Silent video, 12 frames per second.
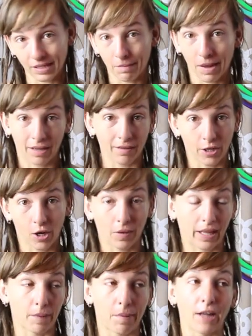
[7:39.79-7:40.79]
I make, you know,
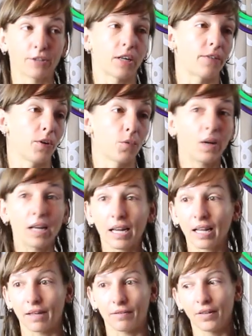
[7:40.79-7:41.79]
like a batch every
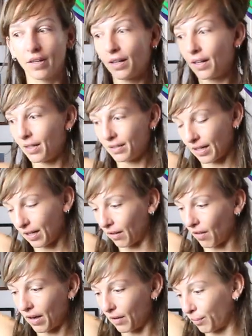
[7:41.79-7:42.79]
week. I've done
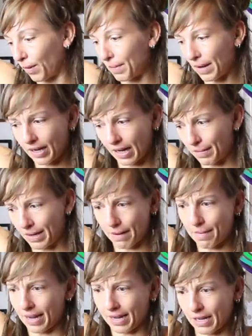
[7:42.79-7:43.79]
a lot of bread making. I mean,
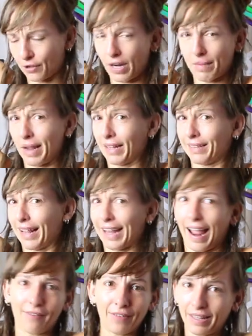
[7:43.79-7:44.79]
I make, I try to make like
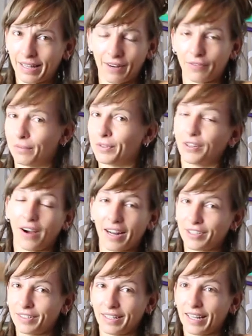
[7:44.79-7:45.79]
everything from
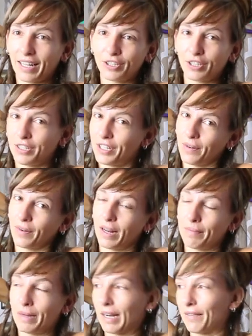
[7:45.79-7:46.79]
scratch in the kitchen. You know what
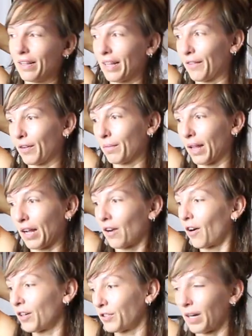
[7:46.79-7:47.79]
I mean? Everything from like
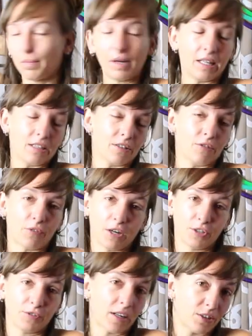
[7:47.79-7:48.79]
hard dry beans and
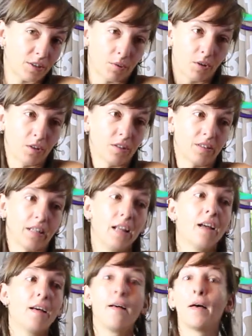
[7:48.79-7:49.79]
fresh vegetables, and
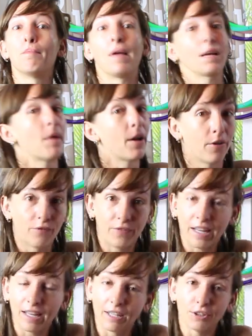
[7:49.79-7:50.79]
make my own
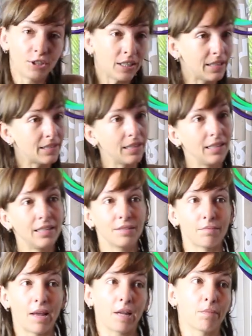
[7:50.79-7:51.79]
vegan cheeses,
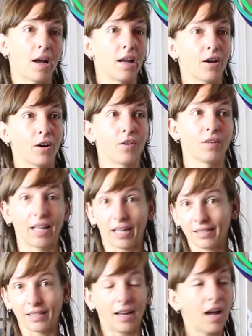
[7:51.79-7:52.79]
make my own, like
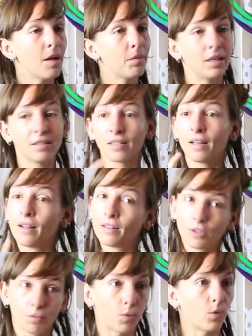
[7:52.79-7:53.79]
I said, hummus,
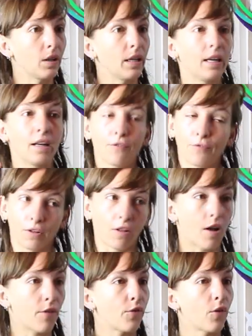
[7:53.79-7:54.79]
tabbouleh,
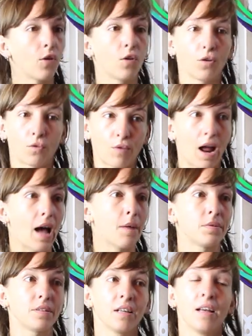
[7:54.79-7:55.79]
falafel
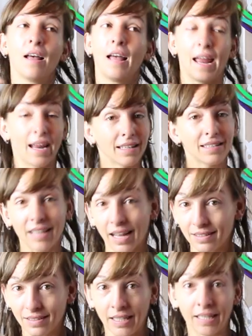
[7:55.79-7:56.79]
wraps and
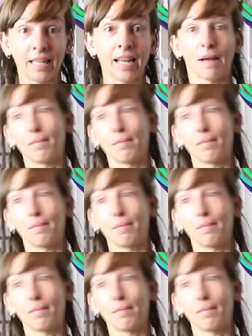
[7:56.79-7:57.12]
tzatziki.